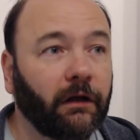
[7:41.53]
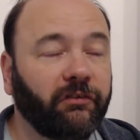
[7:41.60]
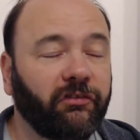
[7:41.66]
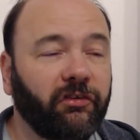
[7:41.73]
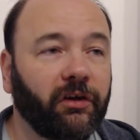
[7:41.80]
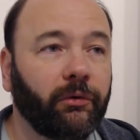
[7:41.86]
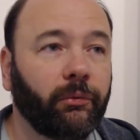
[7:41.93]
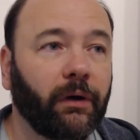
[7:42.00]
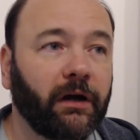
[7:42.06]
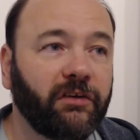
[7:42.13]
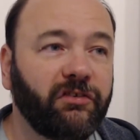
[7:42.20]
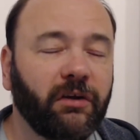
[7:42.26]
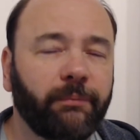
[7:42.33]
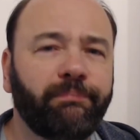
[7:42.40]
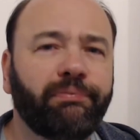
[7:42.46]
to uh,
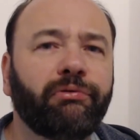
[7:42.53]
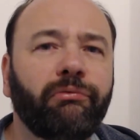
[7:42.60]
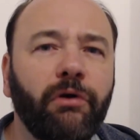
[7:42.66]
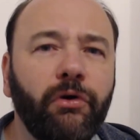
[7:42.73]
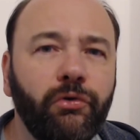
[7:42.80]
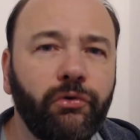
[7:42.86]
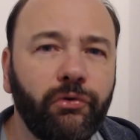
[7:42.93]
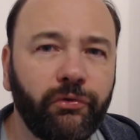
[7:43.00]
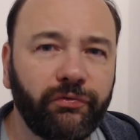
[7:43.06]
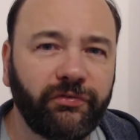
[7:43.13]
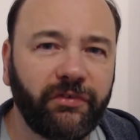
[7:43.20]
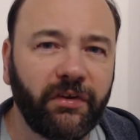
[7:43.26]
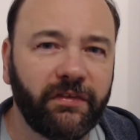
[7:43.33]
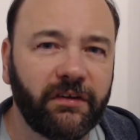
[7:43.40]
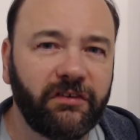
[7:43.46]
to prove
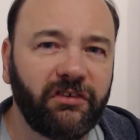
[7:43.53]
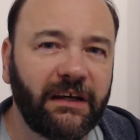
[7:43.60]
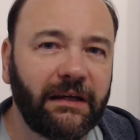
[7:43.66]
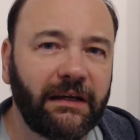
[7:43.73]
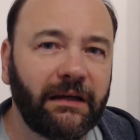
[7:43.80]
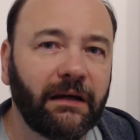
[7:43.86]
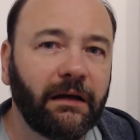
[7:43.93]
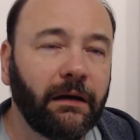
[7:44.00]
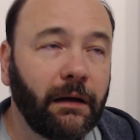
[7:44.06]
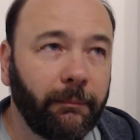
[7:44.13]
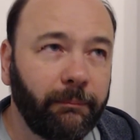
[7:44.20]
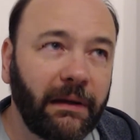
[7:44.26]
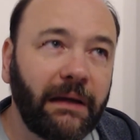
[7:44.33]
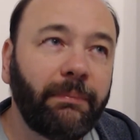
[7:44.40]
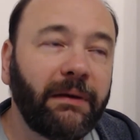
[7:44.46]
to the
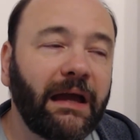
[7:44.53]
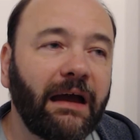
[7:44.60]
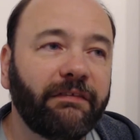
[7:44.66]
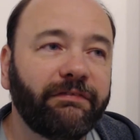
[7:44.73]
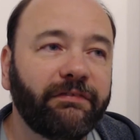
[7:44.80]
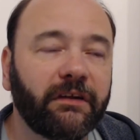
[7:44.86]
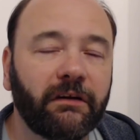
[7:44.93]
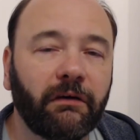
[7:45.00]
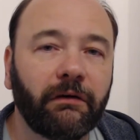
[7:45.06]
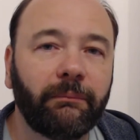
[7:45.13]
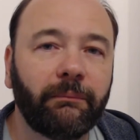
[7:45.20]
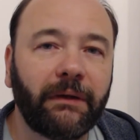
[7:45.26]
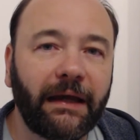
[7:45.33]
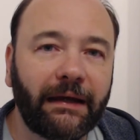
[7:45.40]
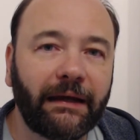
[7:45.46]
GBBF that I'm
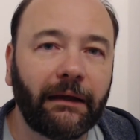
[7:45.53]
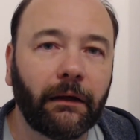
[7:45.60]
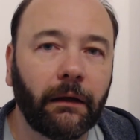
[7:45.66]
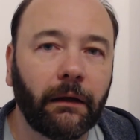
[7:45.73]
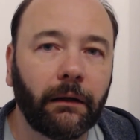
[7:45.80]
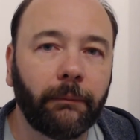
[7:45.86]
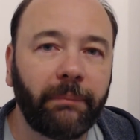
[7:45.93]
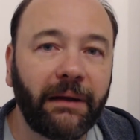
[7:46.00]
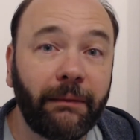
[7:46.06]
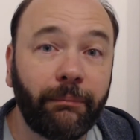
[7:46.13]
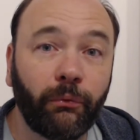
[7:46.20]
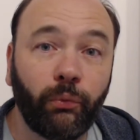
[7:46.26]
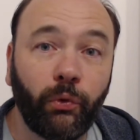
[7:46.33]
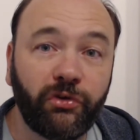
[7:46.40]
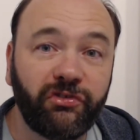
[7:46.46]
getting uh,
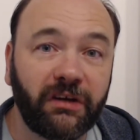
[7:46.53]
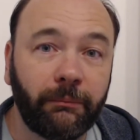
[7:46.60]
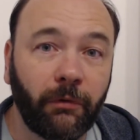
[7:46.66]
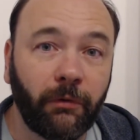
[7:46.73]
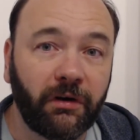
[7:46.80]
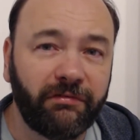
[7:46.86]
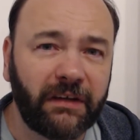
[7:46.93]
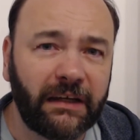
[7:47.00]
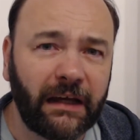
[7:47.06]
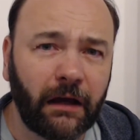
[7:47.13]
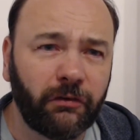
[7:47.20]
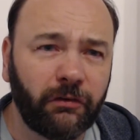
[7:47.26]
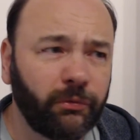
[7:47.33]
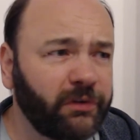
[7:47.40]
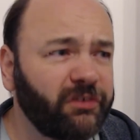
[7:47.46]
people watching my
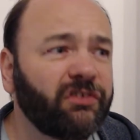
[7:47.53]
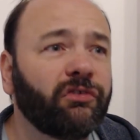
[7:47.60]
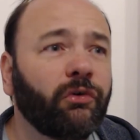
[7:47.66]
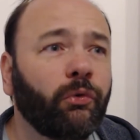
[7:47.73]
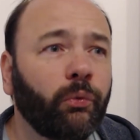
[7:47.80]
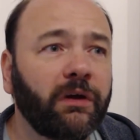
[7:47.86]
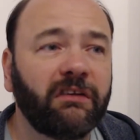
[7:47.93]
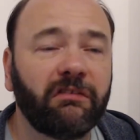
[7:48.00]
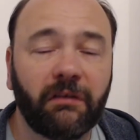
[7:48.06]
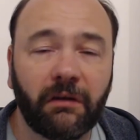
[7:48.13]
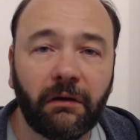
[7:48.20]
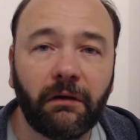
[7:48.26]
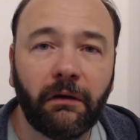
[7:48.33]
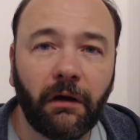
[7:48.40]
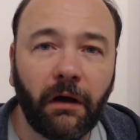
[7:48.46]
videos, which is always
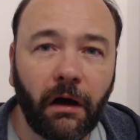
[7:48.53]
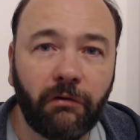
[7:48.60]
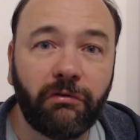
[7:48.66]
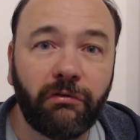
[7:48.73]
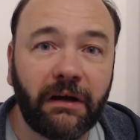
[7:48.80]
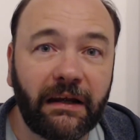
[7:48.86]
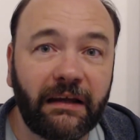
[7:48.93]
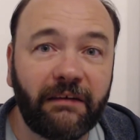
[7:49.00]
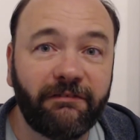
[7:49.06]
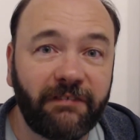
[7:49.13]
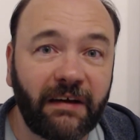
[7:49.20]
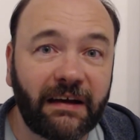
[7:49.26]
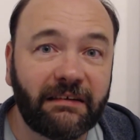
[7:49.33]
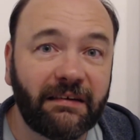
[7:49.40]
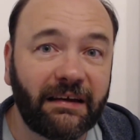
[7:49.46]
a really
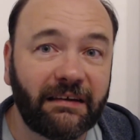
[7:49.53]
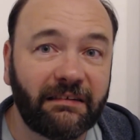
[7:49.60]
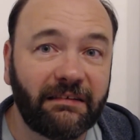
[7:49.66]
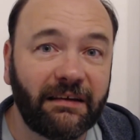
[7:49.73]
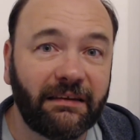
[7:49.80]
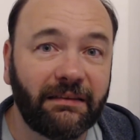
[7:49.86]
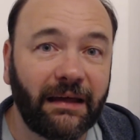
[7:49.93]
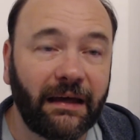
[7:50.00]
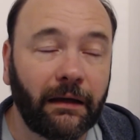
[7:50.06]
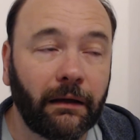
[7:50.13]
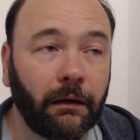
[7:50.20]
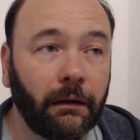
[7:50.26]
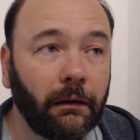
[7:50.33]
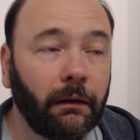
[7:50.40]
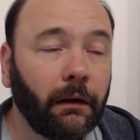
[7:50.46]
fantastic thing.
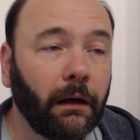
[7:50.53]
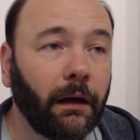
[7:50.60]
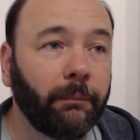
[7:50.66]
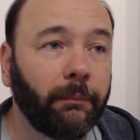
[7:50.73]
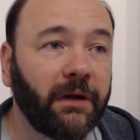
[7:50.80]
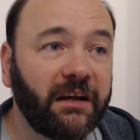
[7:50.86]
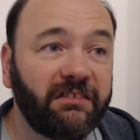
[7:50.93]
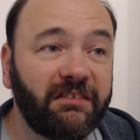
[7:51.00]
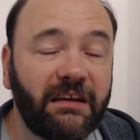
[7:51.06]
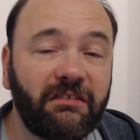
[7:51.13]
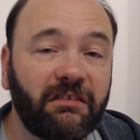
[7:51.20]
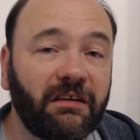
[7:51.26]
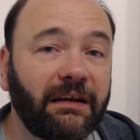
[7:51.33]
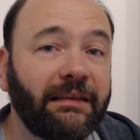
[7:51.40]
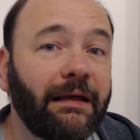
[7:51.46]
Um, and
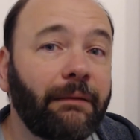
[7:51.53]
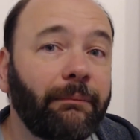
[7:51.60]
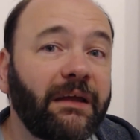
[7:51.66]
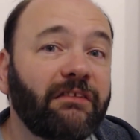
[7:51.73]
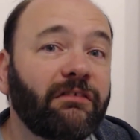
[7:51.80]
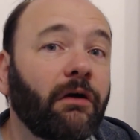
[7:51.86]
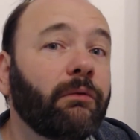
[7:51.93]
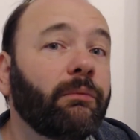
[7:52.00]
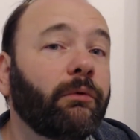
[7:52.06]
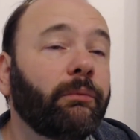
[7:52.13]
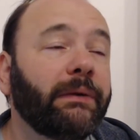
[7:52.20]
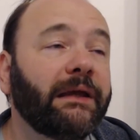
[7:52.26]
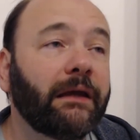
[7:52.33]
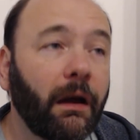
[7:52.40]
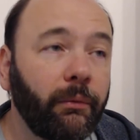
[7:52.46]
essentially, that means I will
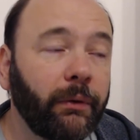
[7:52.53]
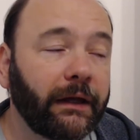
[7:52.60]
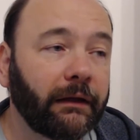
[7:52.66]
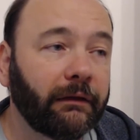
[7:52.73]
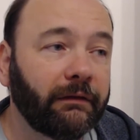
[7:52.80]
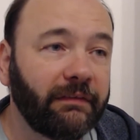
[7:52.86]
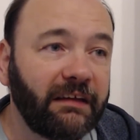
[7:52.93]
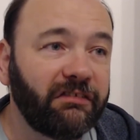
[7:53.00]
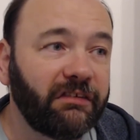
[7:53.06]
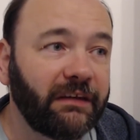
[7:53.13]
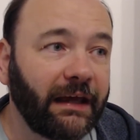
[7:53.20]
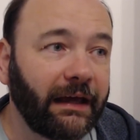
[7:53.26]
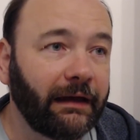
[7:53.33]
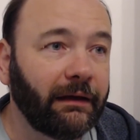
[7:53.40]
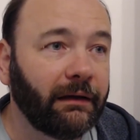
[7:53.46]
be going this
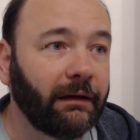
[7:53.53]
year,